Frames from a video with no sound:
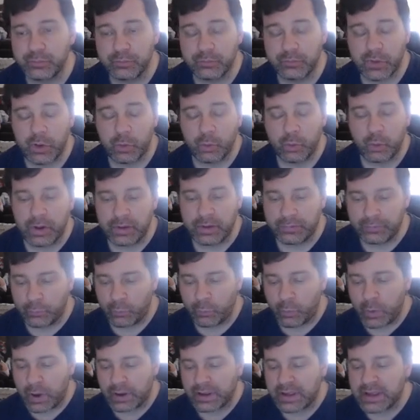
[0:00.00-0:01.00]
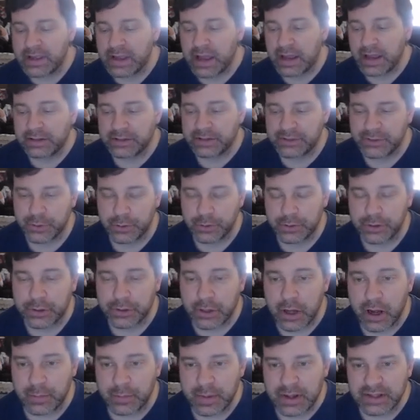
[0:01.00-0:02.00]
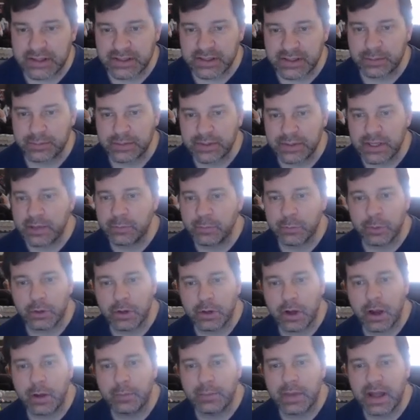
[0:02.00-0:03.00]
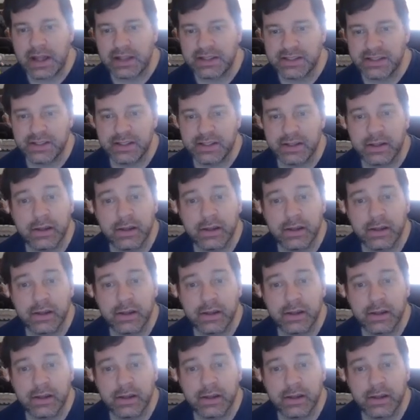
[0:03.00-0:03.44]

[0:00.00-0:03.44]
with Walking Atlas during a combat step to gain more combats.